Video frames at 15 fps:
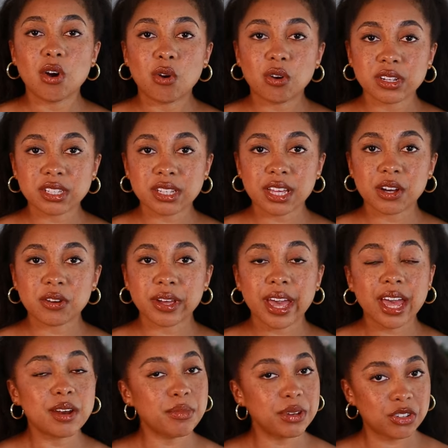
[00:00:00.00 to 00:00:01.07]
Horsetail
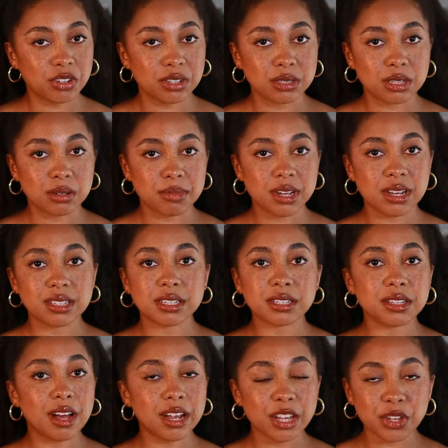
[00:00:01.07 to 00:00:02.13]
can be trusted because
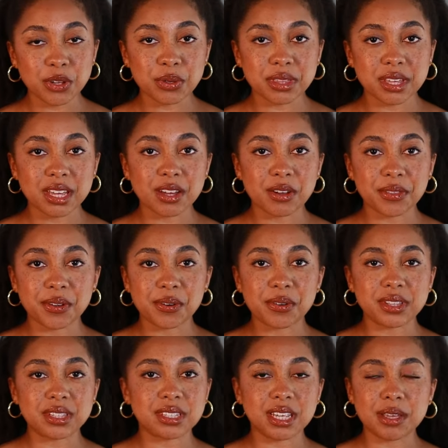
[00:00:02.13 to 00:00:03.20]
it's not a new thing,
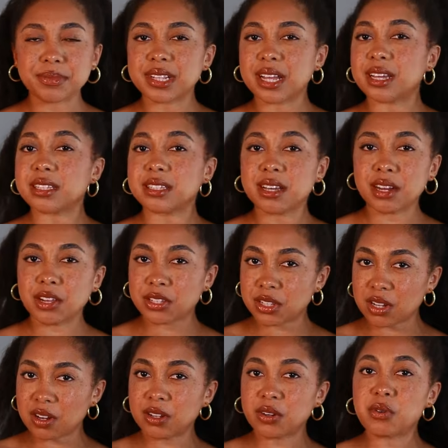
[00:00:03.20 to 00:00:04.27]
although it seems like it's gonna
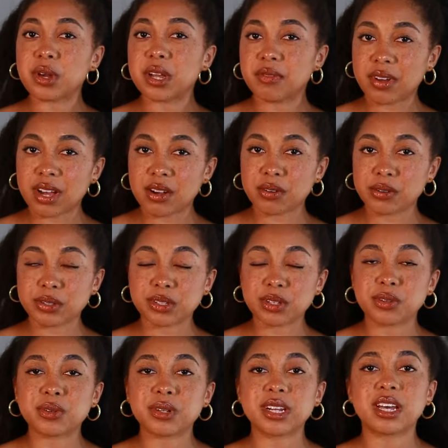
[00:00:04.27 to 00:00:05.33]
start going viral
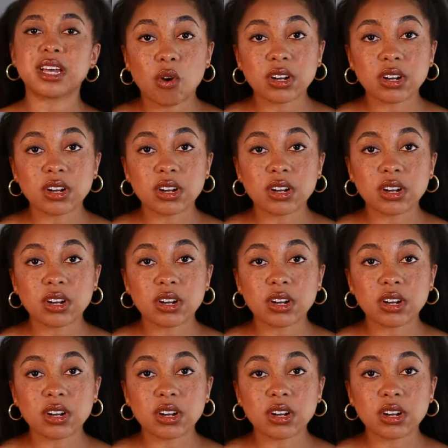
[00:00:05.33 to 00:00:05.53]
soon.